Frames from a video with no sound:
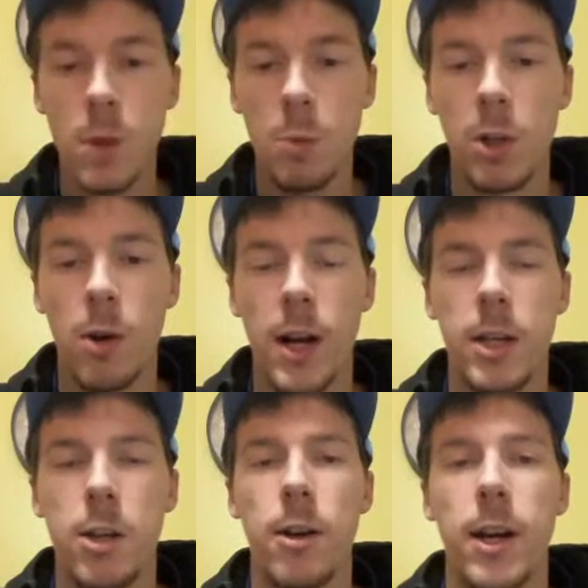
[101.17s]
We go ahead
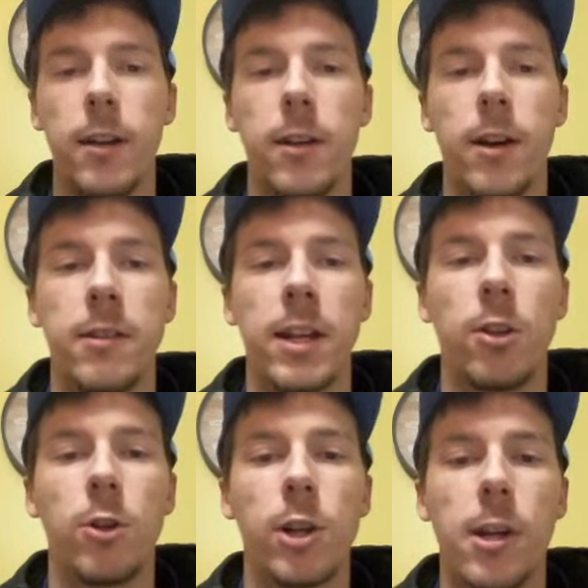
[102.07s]
here and take a
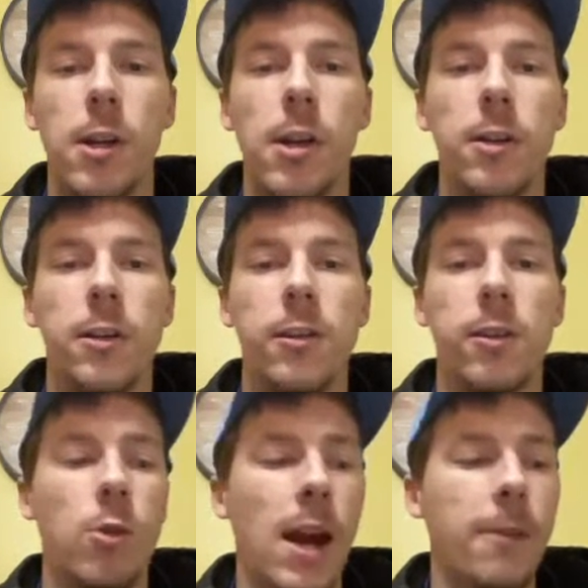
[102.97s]
look. This is a
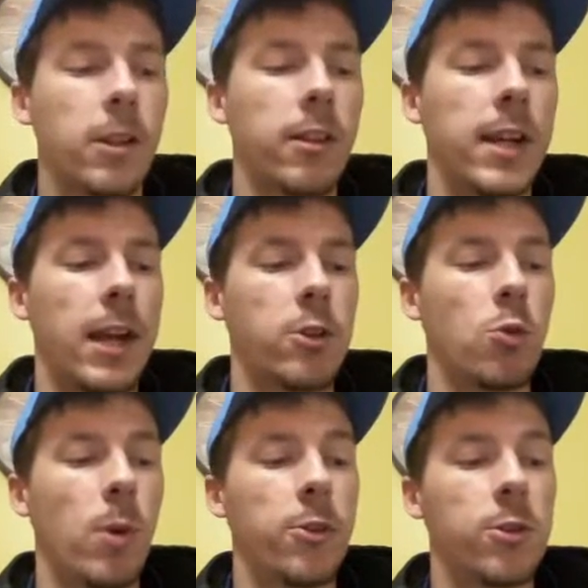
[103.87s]
graphic that the National
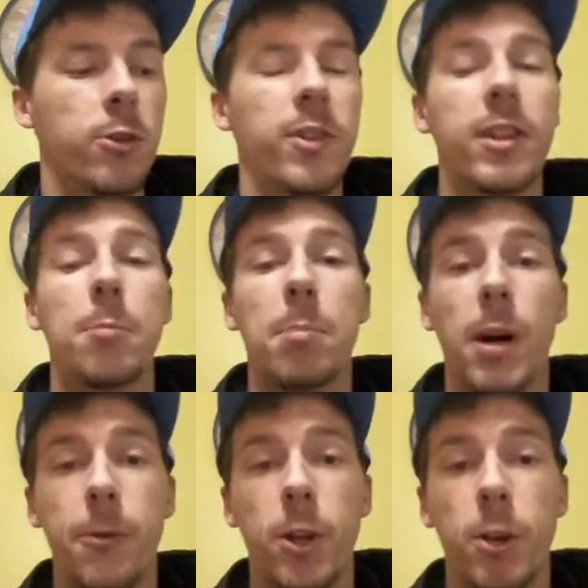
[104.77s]
Weather Service in
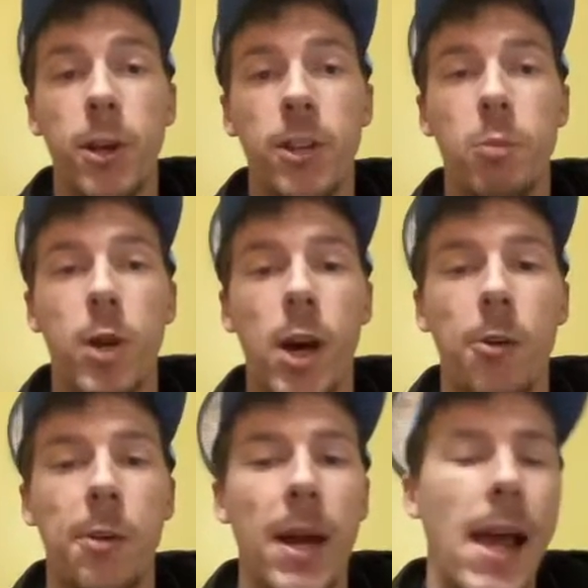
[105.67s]
Buffalo has put out,
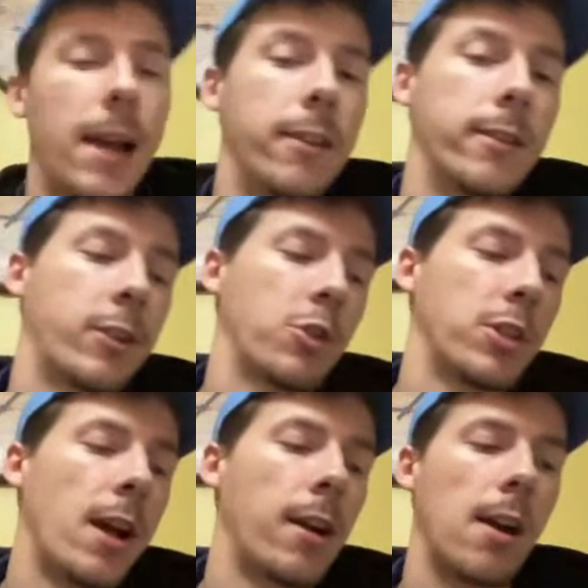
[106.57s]
and my head is actually
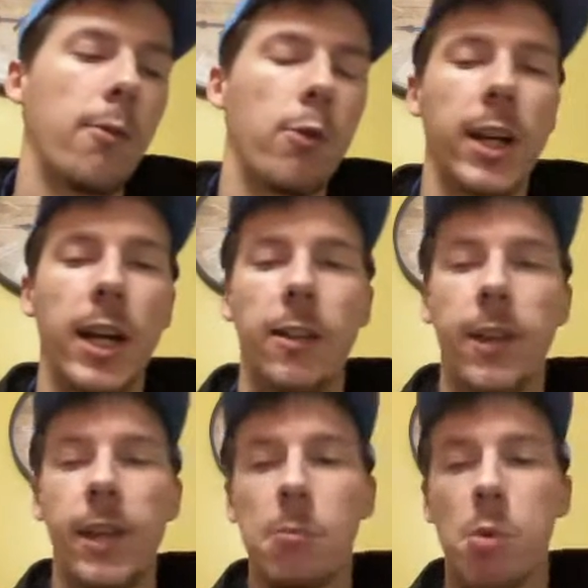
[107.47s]
not covering
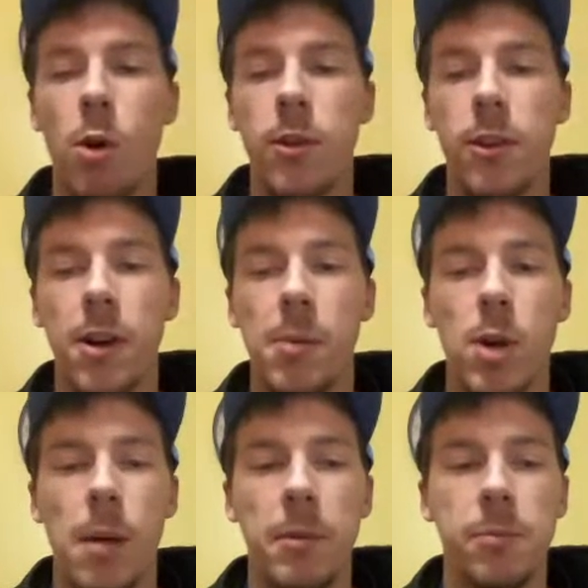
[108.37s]
anything important there, I
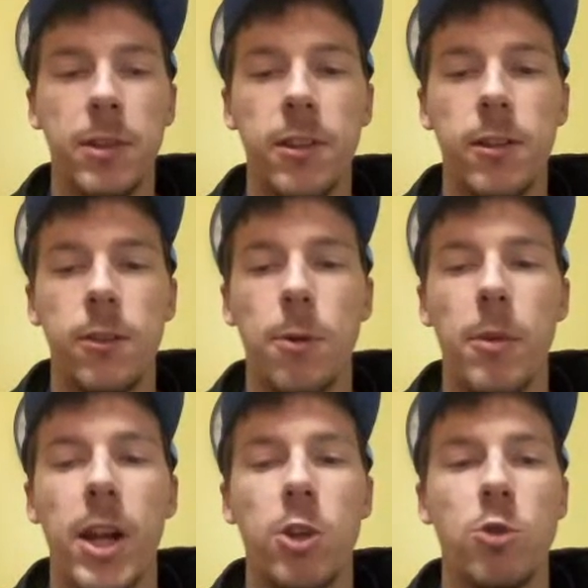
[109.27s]
promise, but this is from
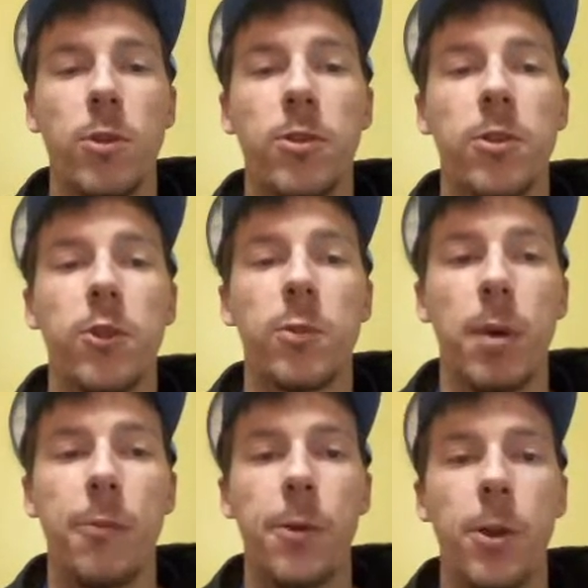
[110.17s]
the National Weather Service
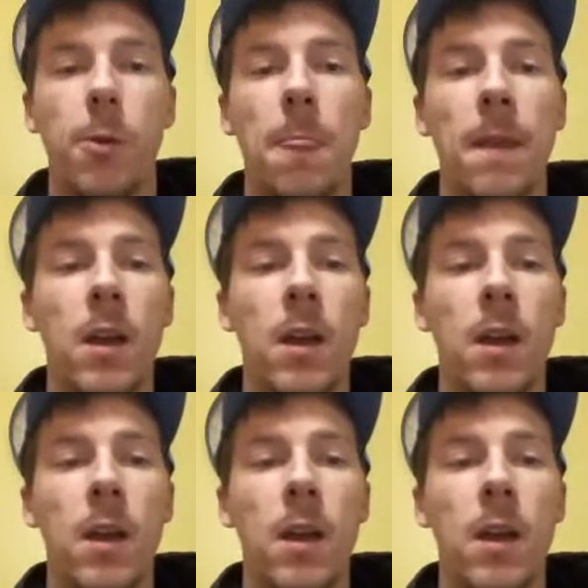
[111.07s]
Buffalo.